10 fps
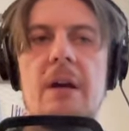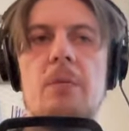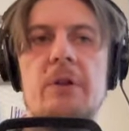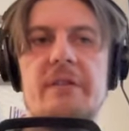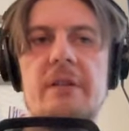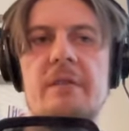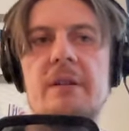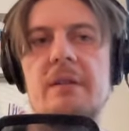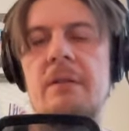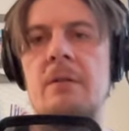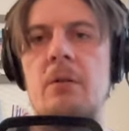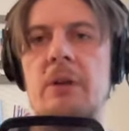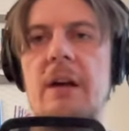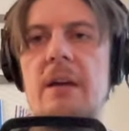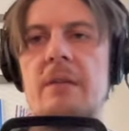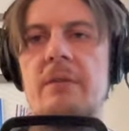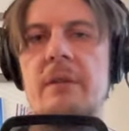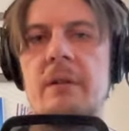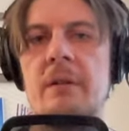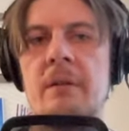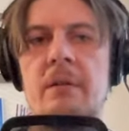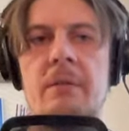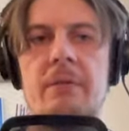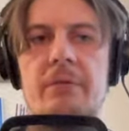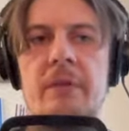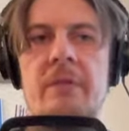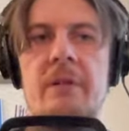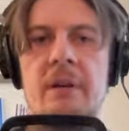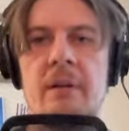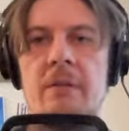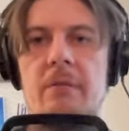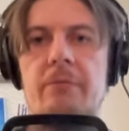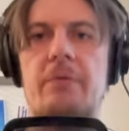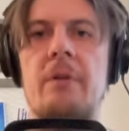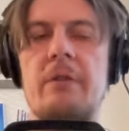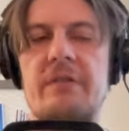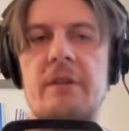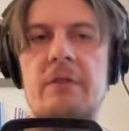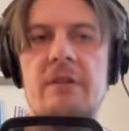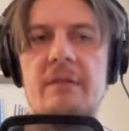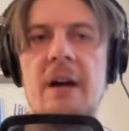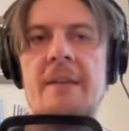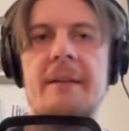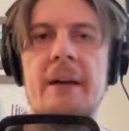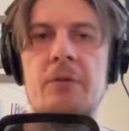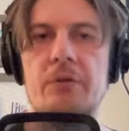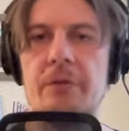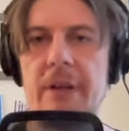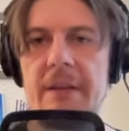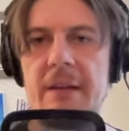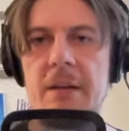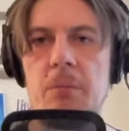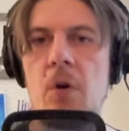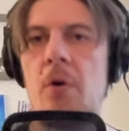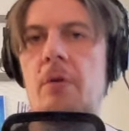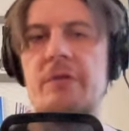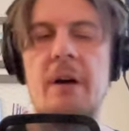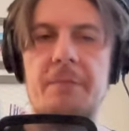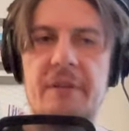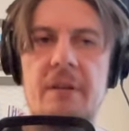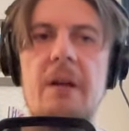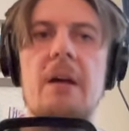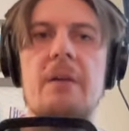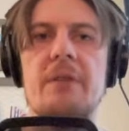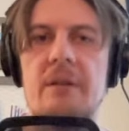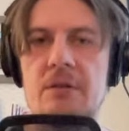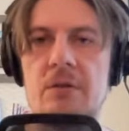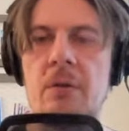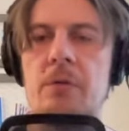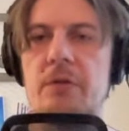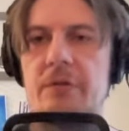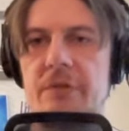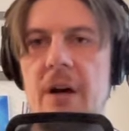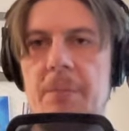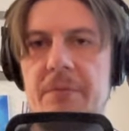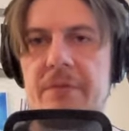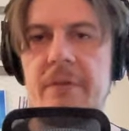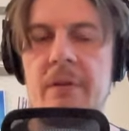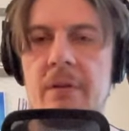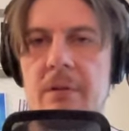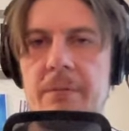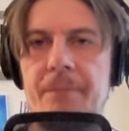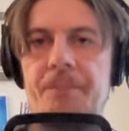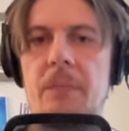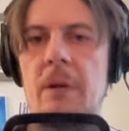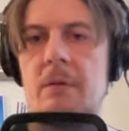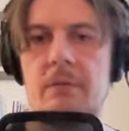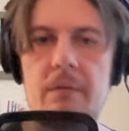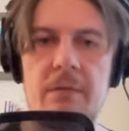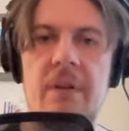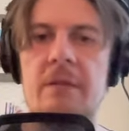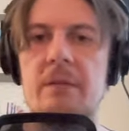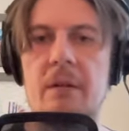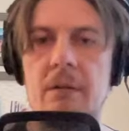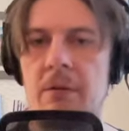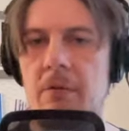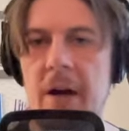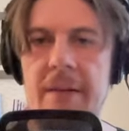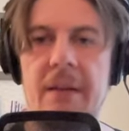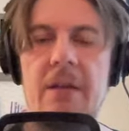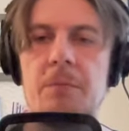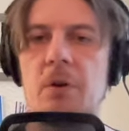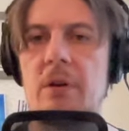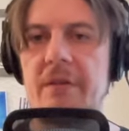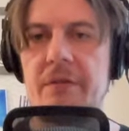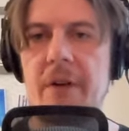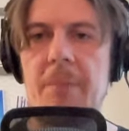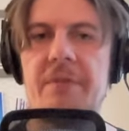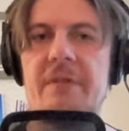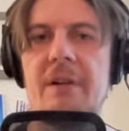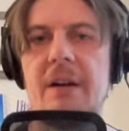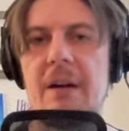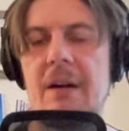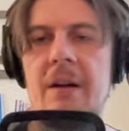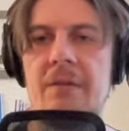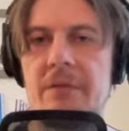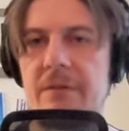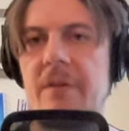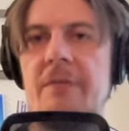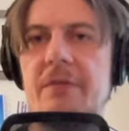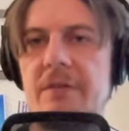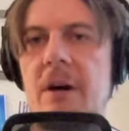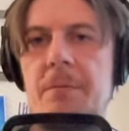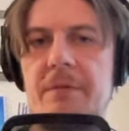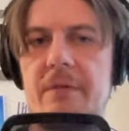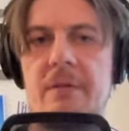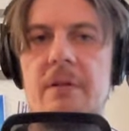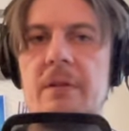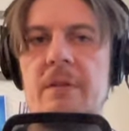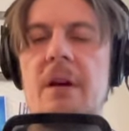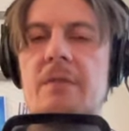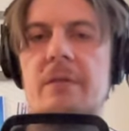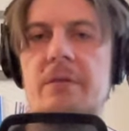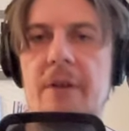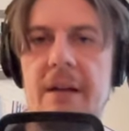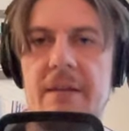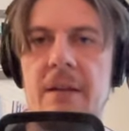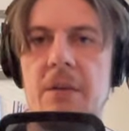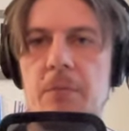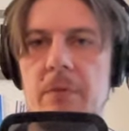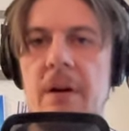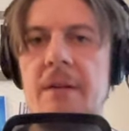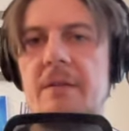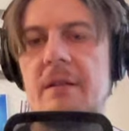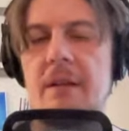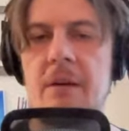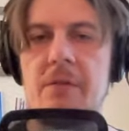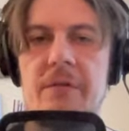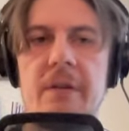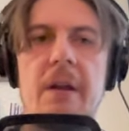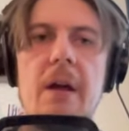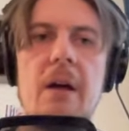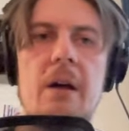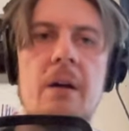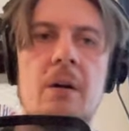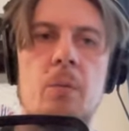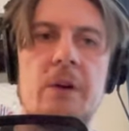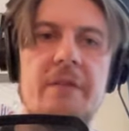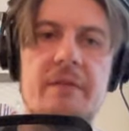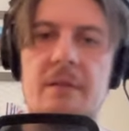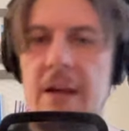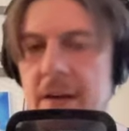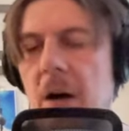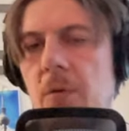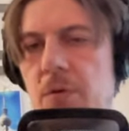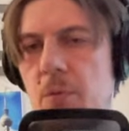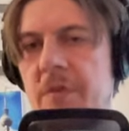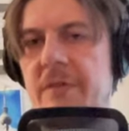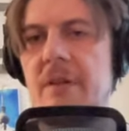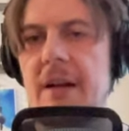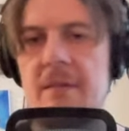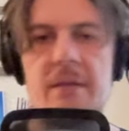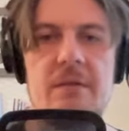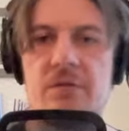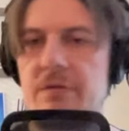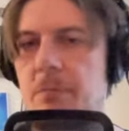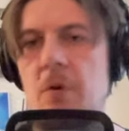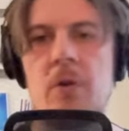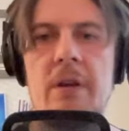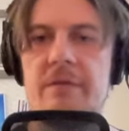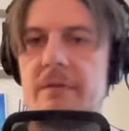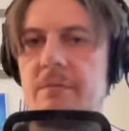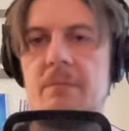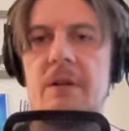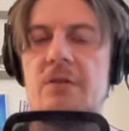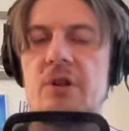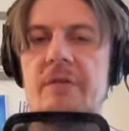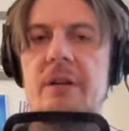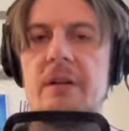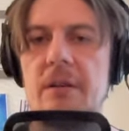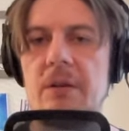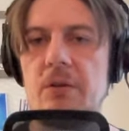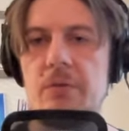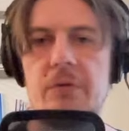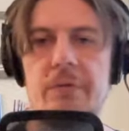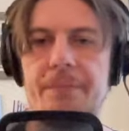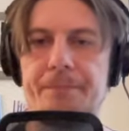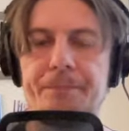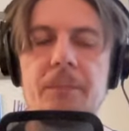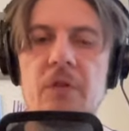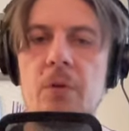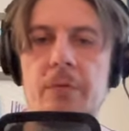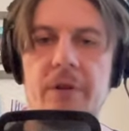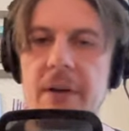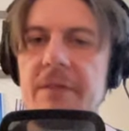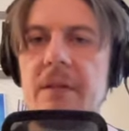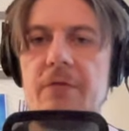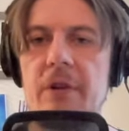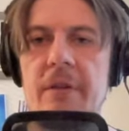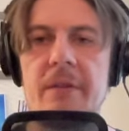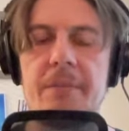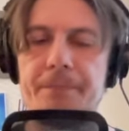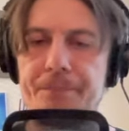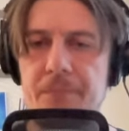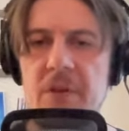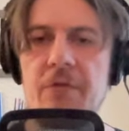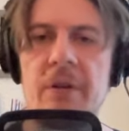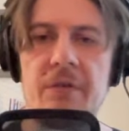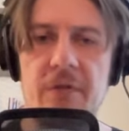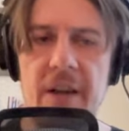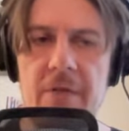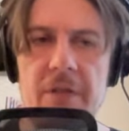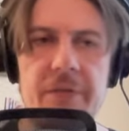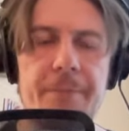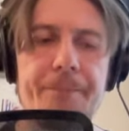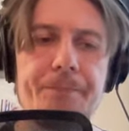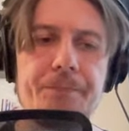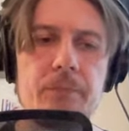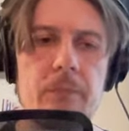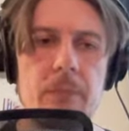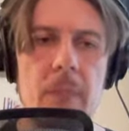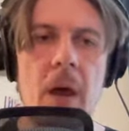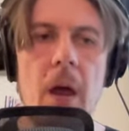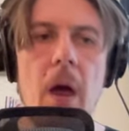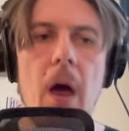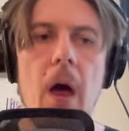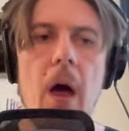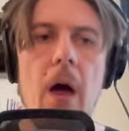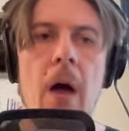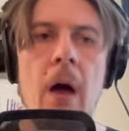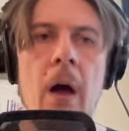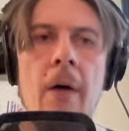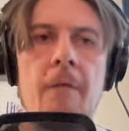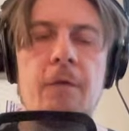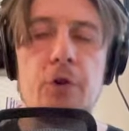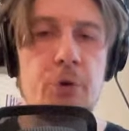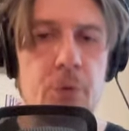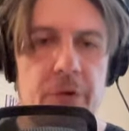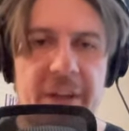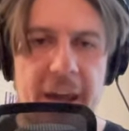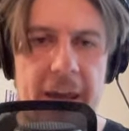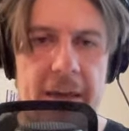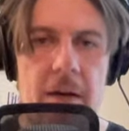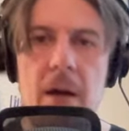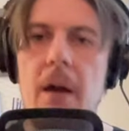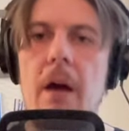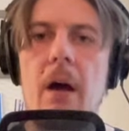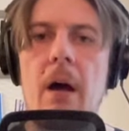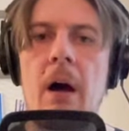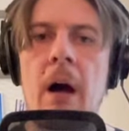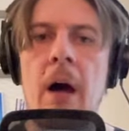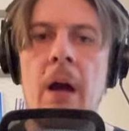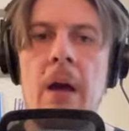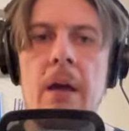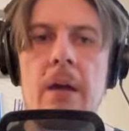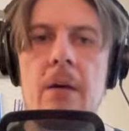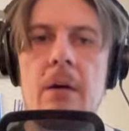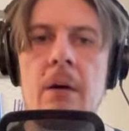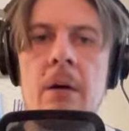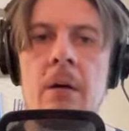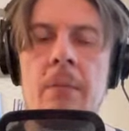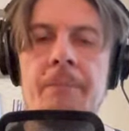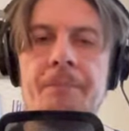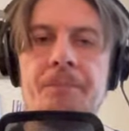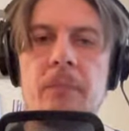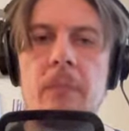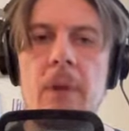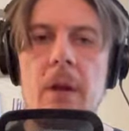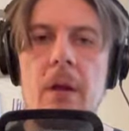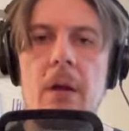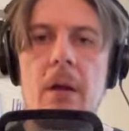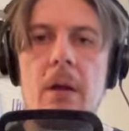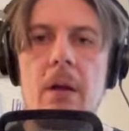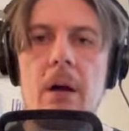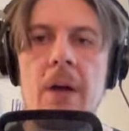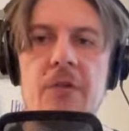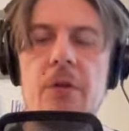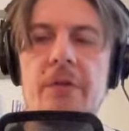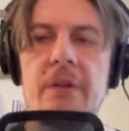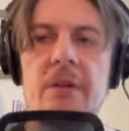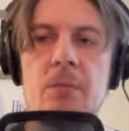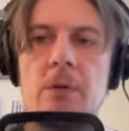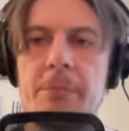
we see that, uh, okay, the, the receiving side cannot read anymore or something, then it also stops, um, you know, then write head more or less wraps and then stops and doesn't write any anything else. Uh, with like audio with delays, it's more or less like just continues. So there are different different flavors. Uh, for today, I uh, I thought that it will